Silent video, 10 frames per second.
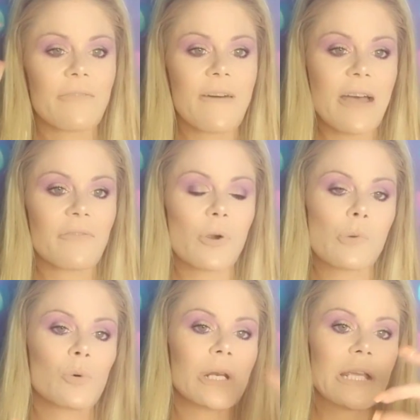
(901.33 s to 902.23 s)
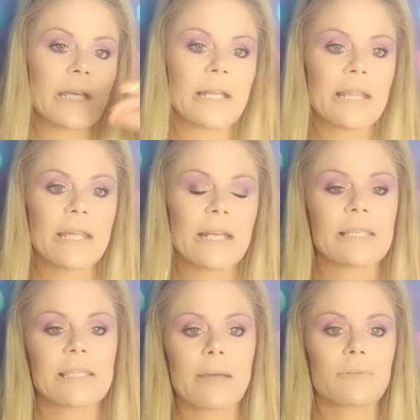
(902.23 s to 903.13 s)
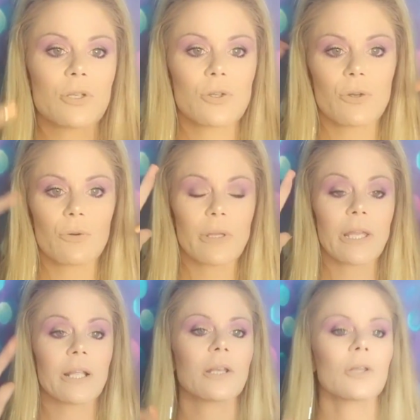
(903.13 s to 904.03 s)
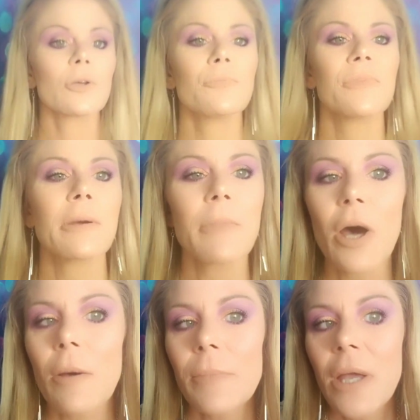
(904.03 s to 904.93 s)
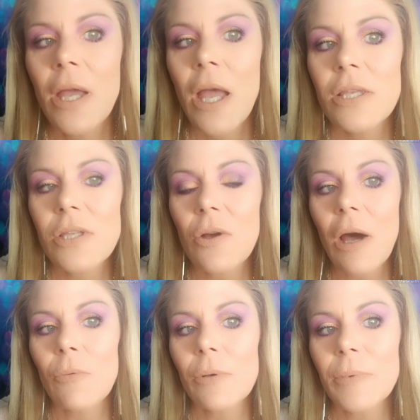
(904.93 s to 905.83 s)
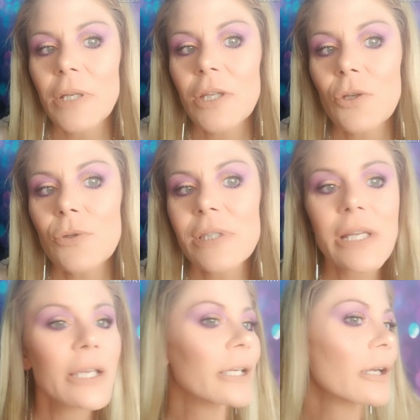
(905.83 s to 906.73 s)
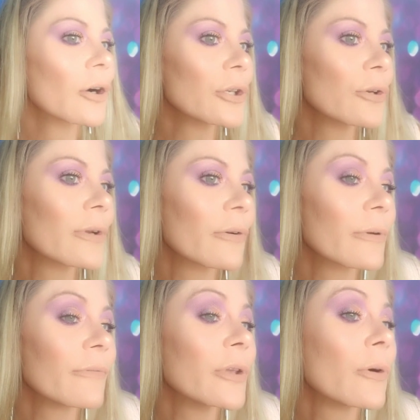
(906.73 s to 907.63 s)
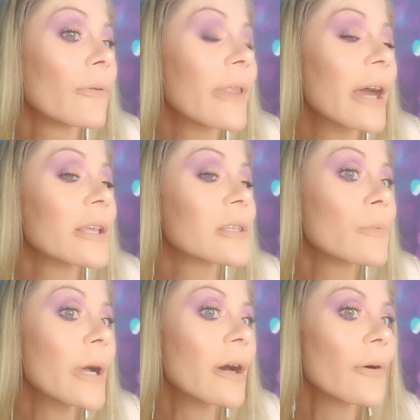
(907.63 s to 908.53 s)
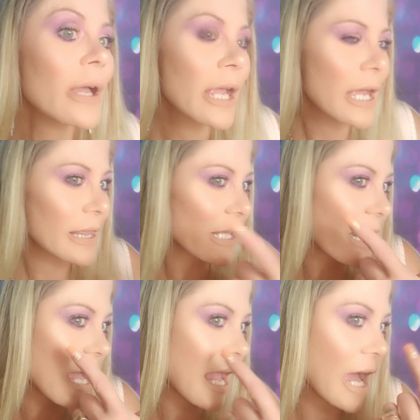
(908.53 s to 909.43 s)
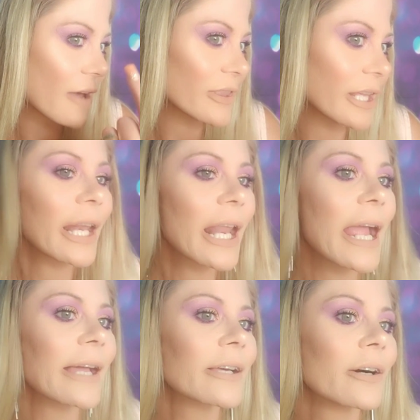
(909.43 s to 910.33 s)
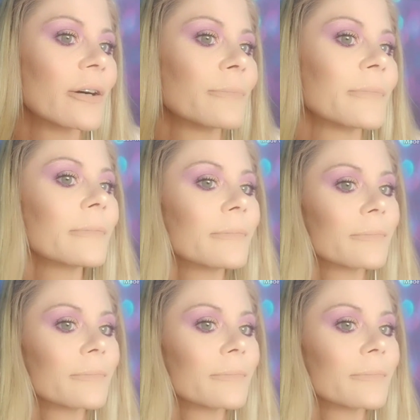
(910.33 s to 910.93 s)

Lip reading: a fiber on one end and then a step 2 to really loop them up. So I will be using or doing a review on that as well. And then I have the Lancome